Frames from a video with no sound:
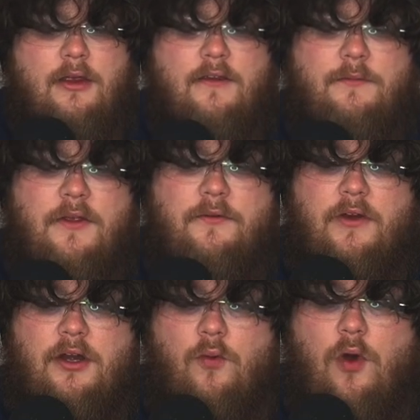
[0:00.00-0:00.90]
This
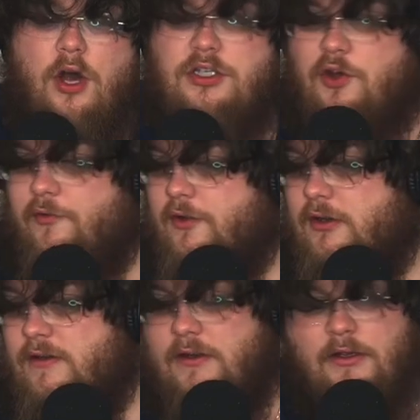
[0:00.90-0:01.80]
motherfucker walks
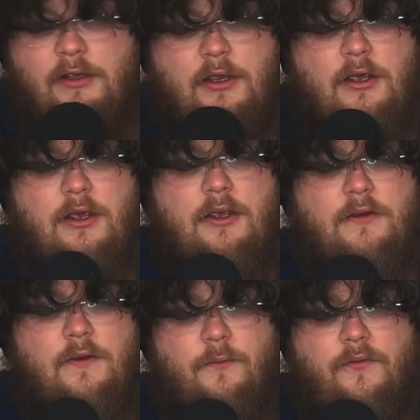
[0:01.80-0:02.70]
over to
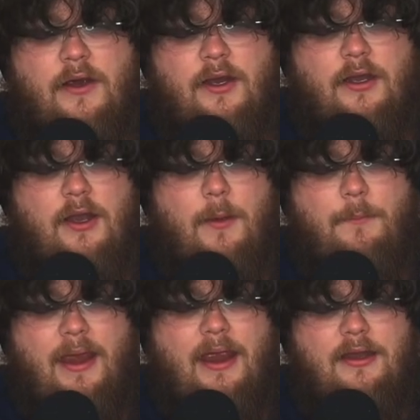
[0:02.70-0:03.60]
some fucking
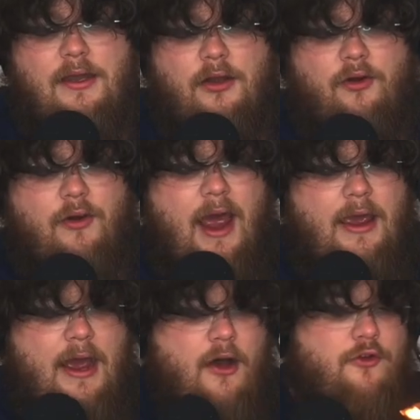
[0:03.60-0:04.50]
abandoned
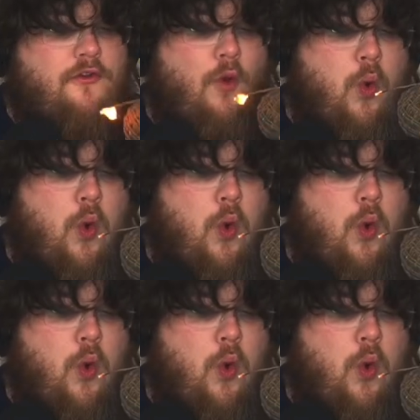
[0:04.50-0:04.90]
crack house,